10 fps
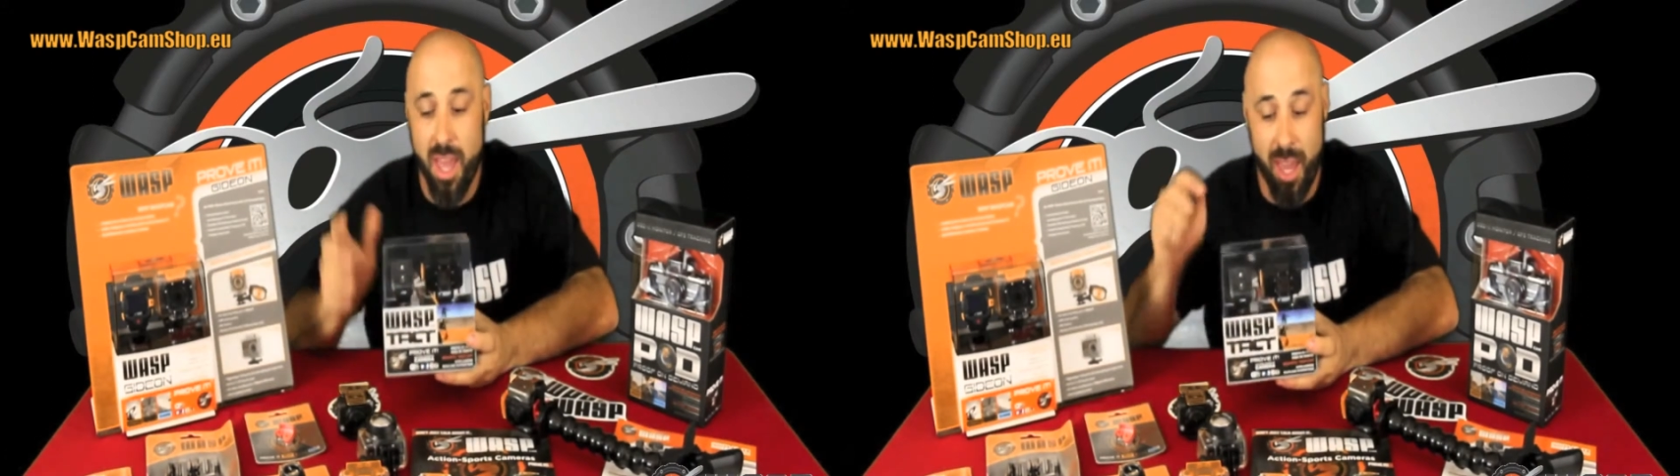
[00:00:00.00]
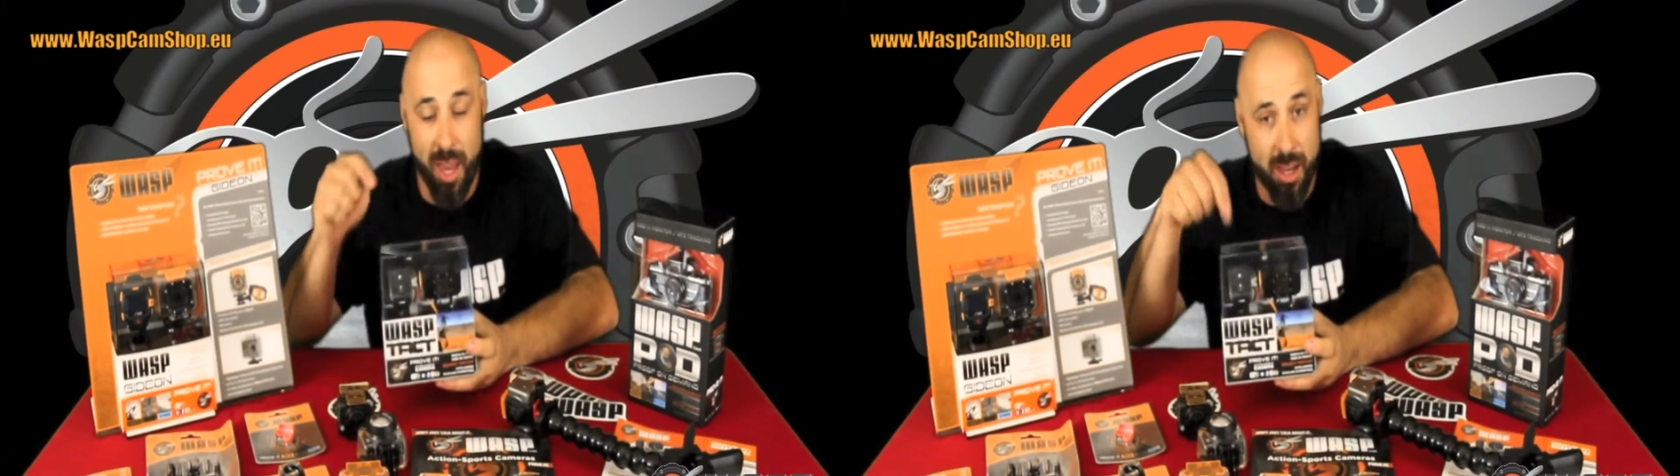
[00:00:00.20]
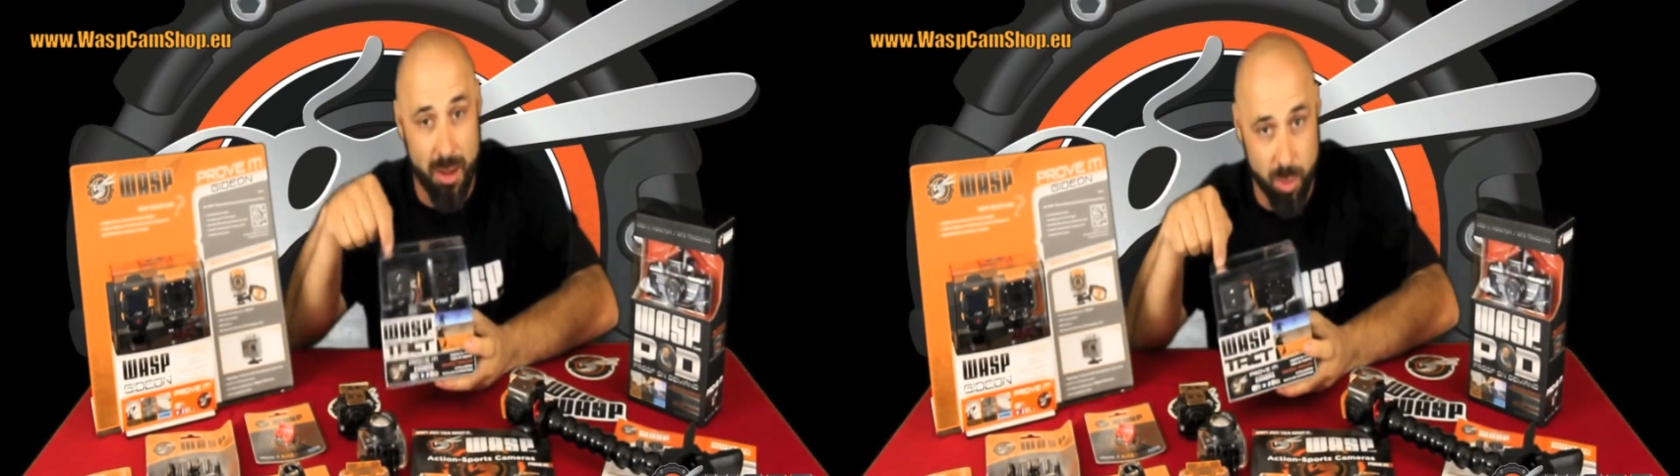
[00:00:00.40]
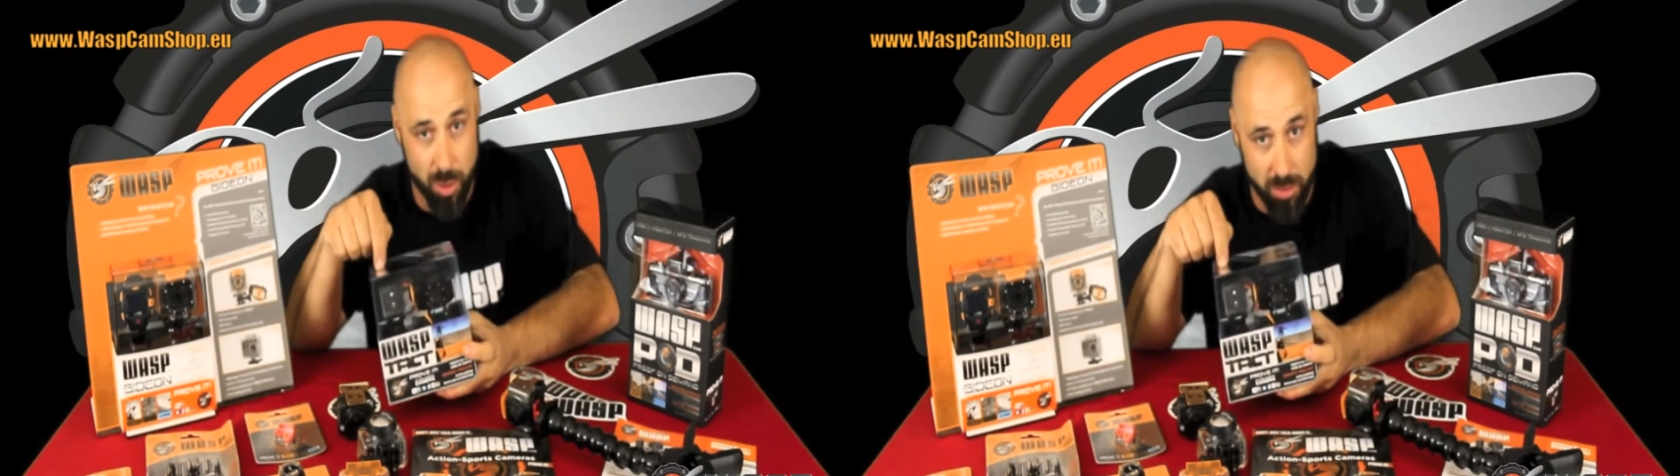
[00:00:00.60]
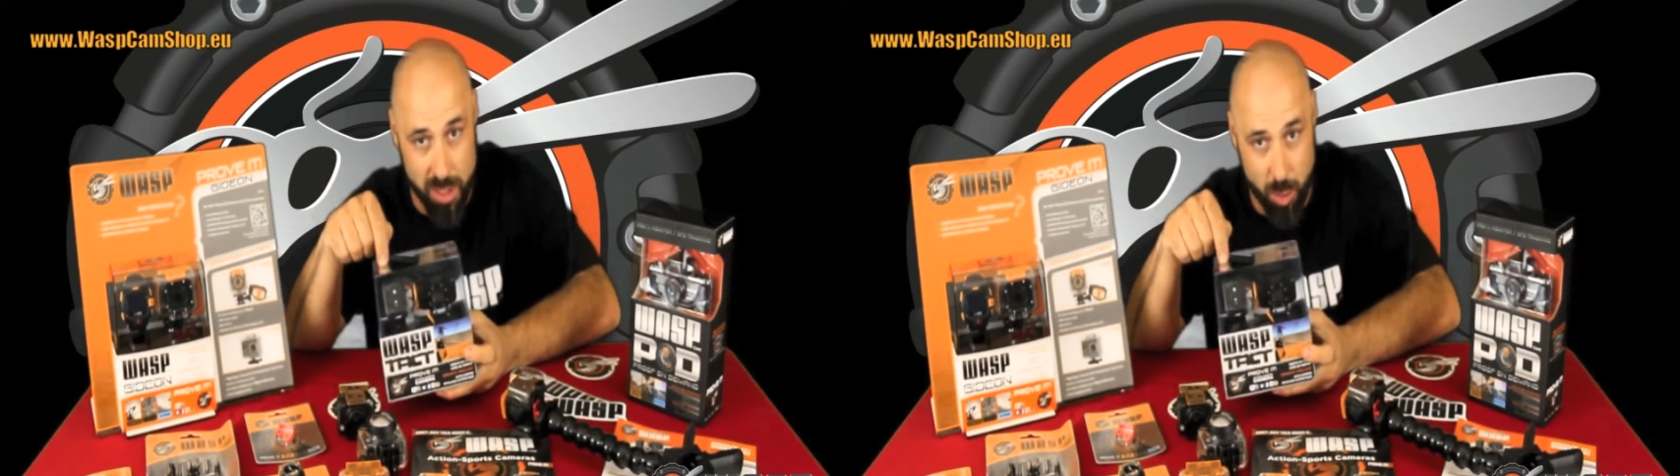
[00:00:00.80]
It comes
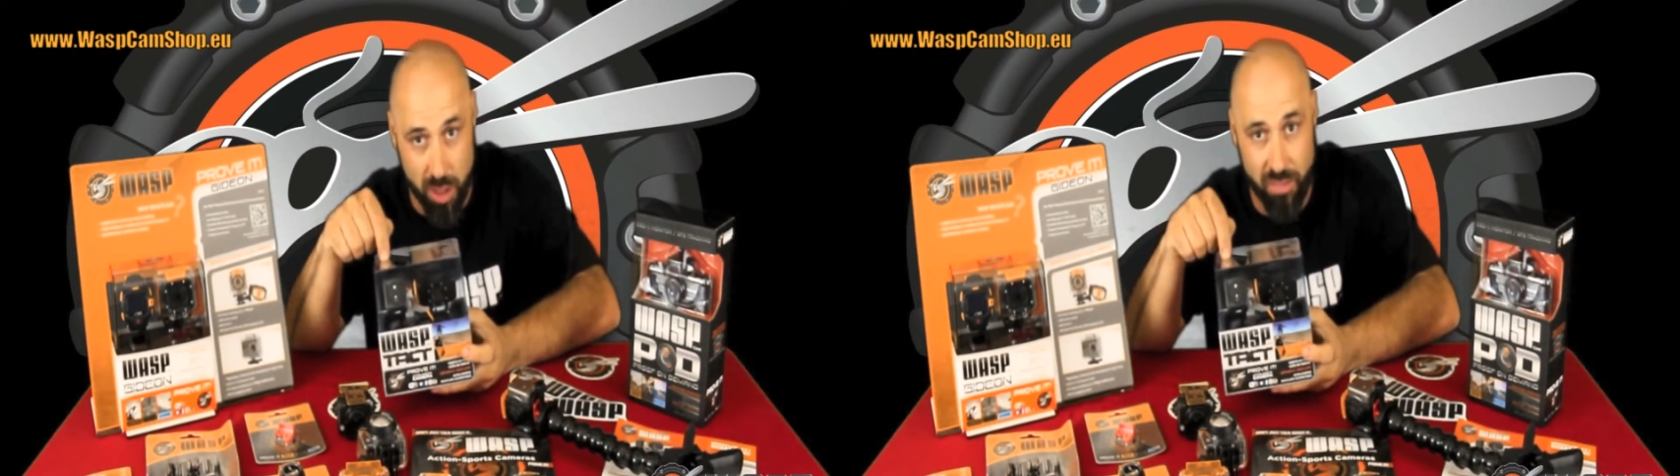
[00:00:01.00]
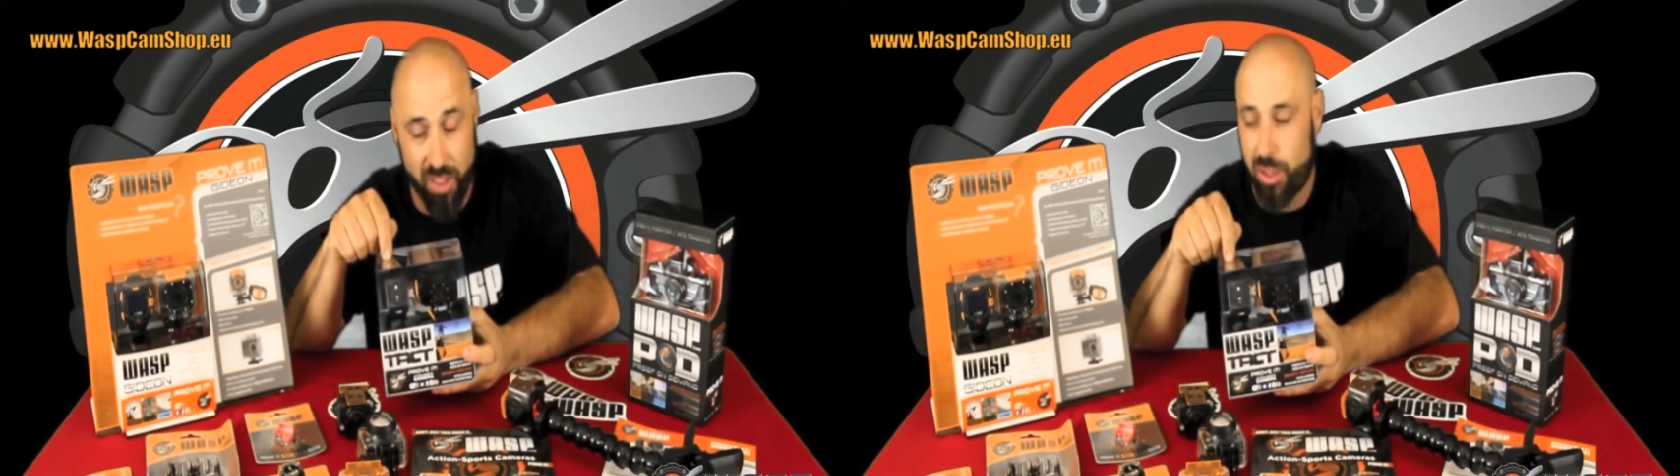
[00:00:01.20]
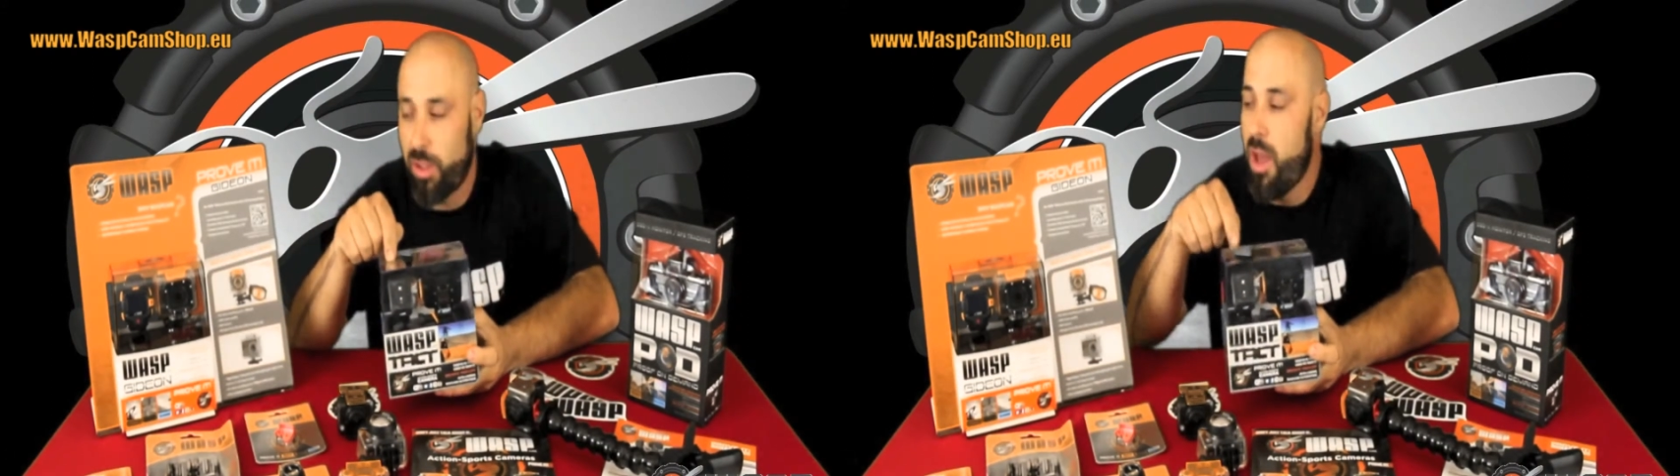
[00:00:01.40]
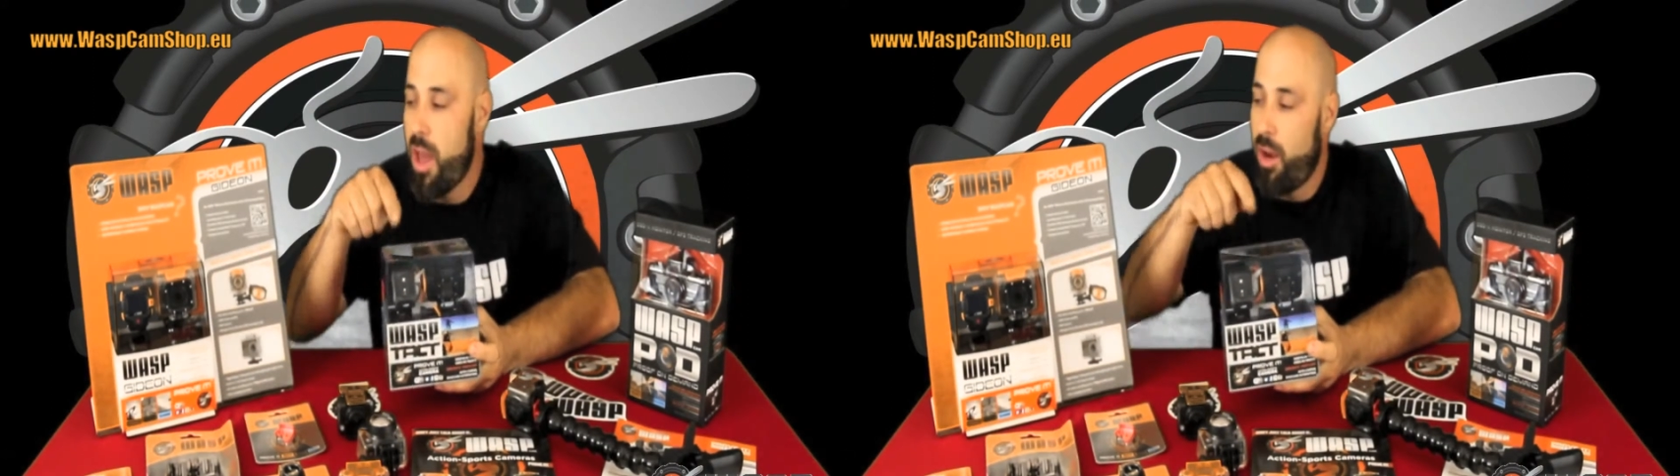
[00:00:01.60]
with a wristwatch feature.